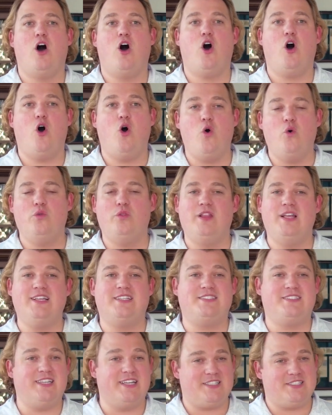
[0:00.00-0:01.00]
only
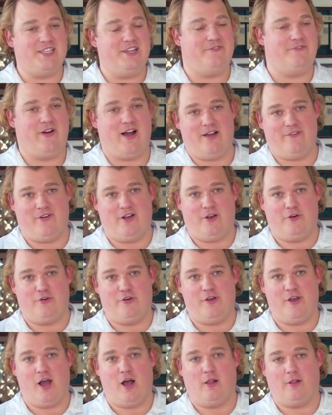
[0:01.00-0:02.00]

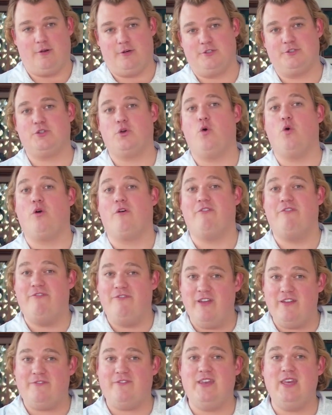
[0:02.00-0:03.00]
$6,500, or
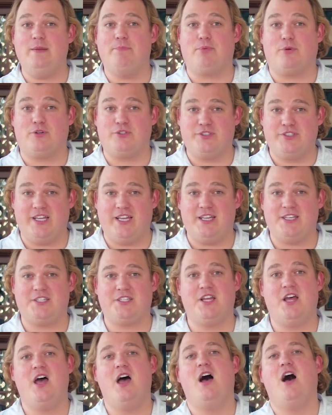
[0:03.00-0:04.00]
50%
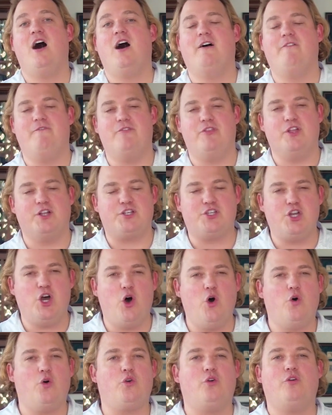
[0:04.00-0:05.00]
of the
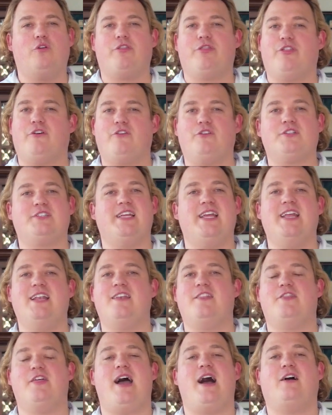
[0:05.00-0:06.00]
total
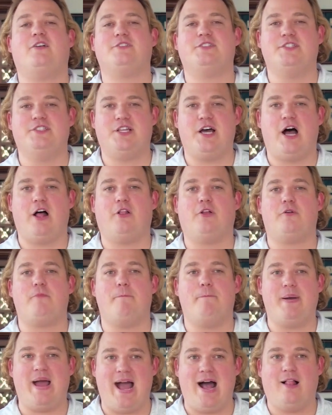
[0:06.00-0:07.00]
$13,000
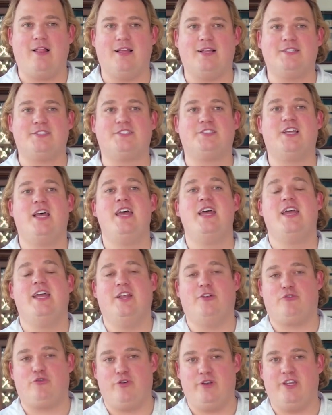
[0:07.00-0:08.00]
balance in
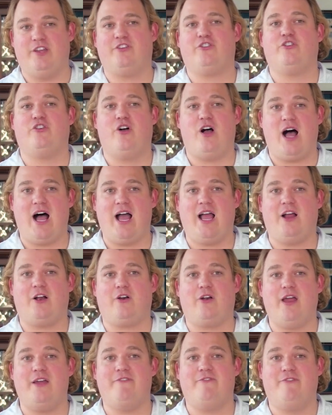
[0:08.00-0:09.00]
traditional
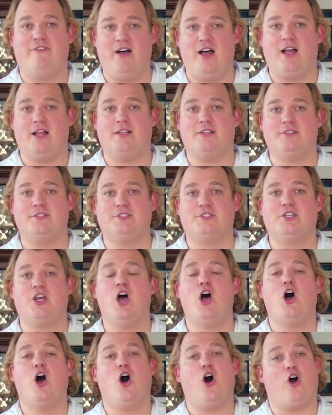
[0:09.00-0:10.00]
IRA funds,
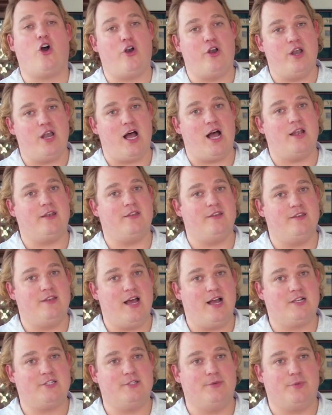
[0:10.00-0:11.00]
are
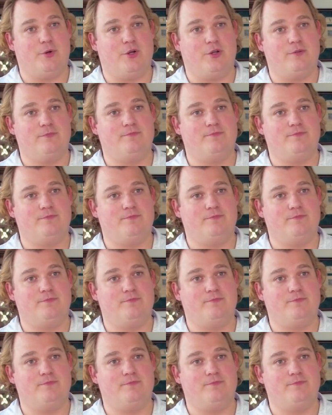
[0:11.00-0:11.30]
non-deductible.